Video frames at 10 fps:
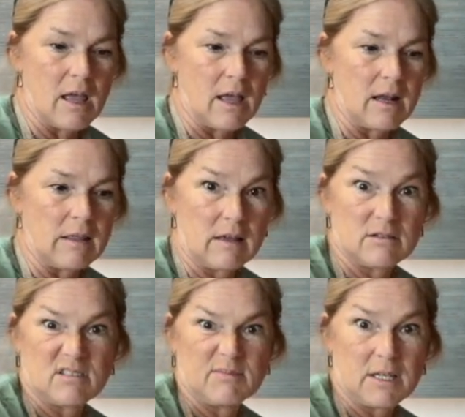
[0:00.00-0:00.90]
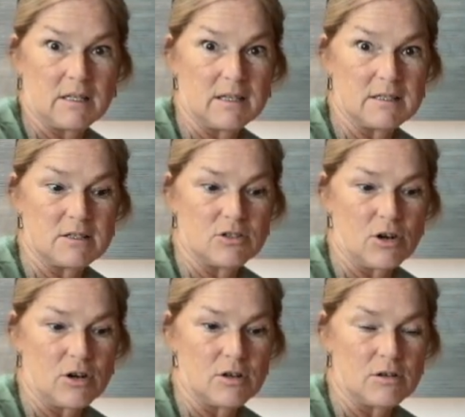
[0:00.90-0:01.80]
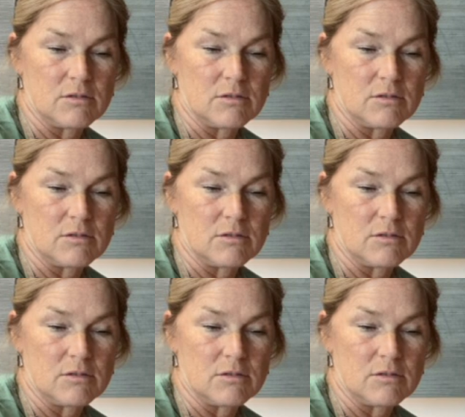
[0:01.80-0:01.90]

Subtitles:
and I think it's going to make a nice tart